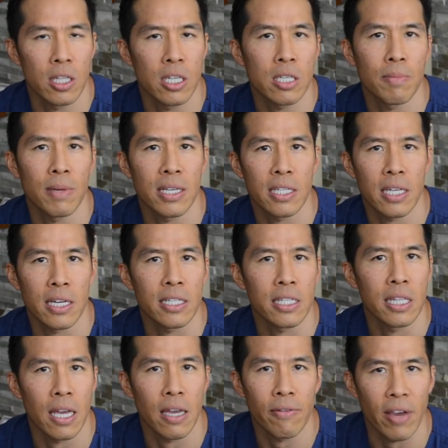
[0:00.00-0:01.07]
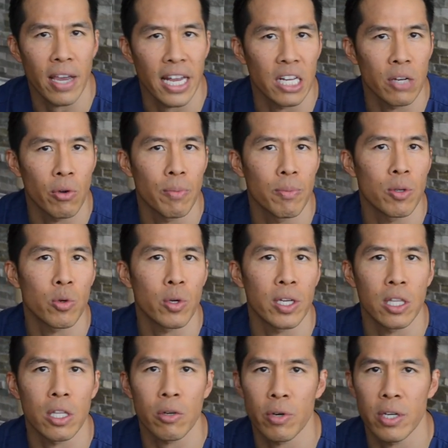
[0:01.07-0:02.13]
and this means that it's there for anywhere
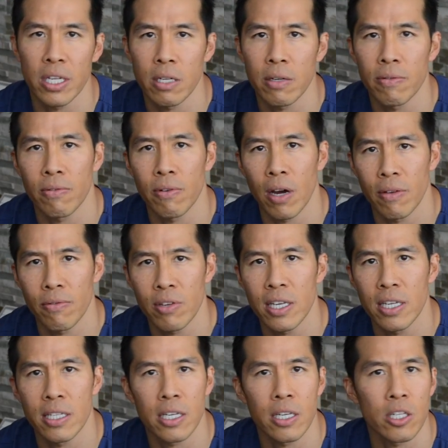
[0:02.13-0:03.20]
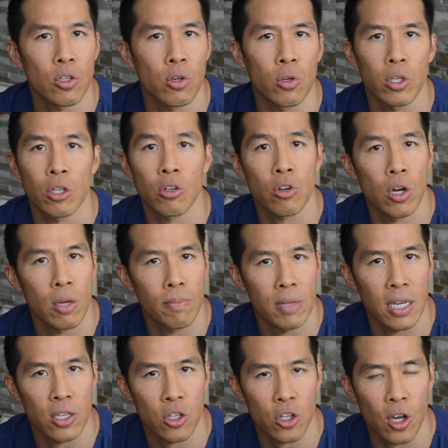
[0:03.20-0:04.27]
between 3 to 5 years, and it's called a chrome
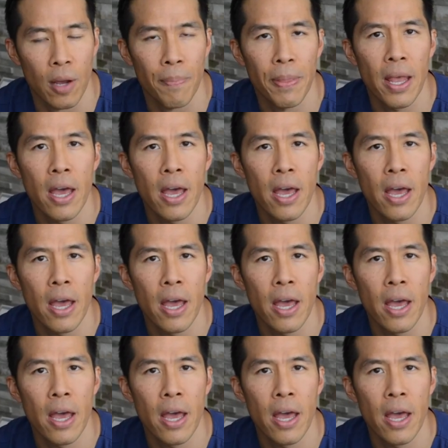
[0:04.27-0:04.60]
denture.